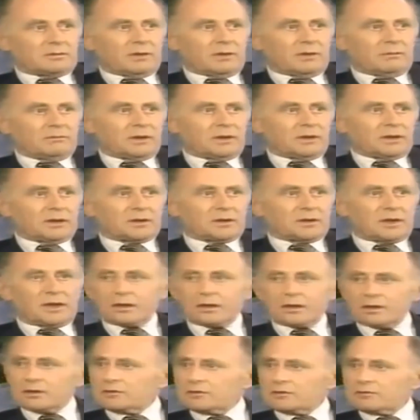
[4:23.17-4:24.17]
$1 million
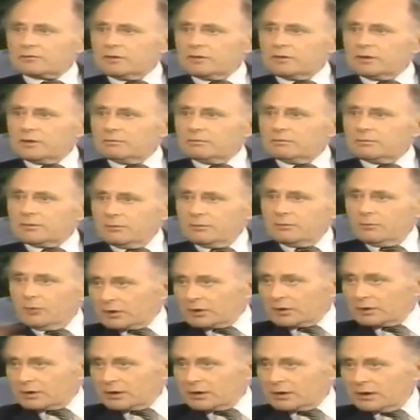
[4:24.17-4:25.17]
from the
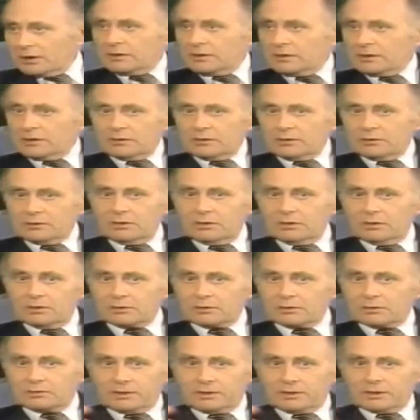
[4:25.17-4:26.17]
Morgan Company in New
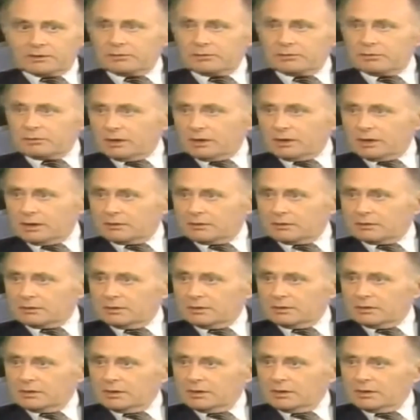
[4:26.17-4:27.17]
York to Petrograd.